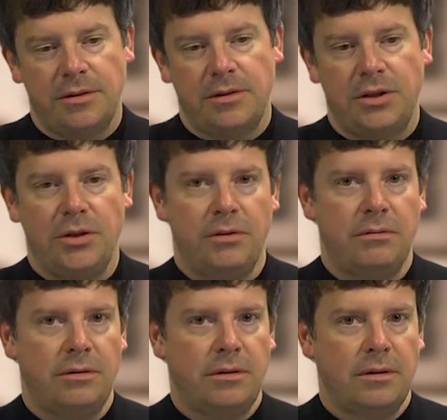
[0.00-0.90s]

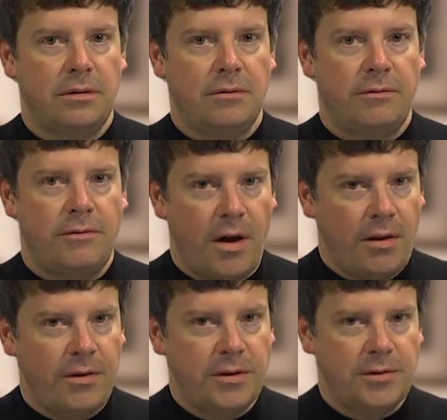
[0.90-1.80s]
to
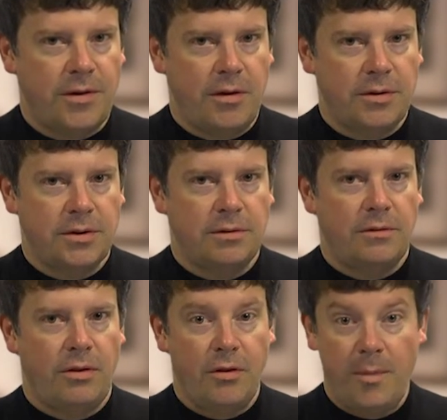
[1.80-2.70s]
follow those folks
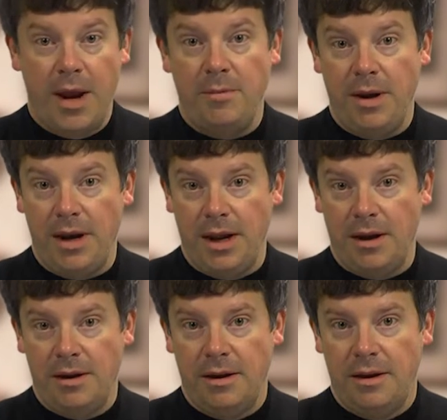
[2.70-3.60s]
through paid media